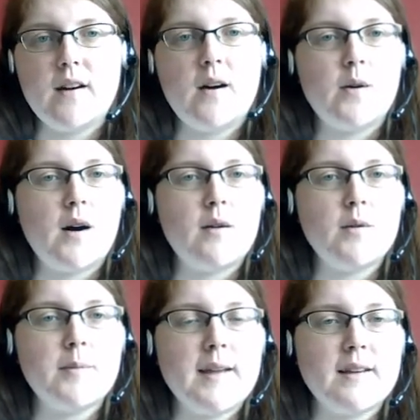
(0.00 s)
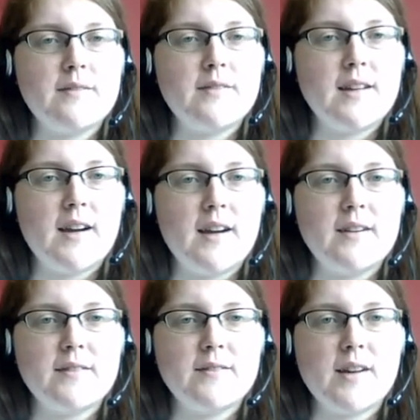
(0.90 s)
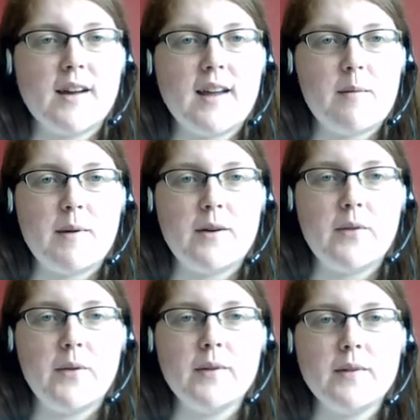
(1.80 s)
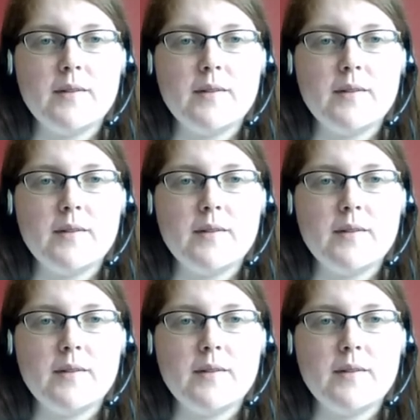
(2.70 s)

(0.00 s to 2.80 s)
I will make a video when I get my haul,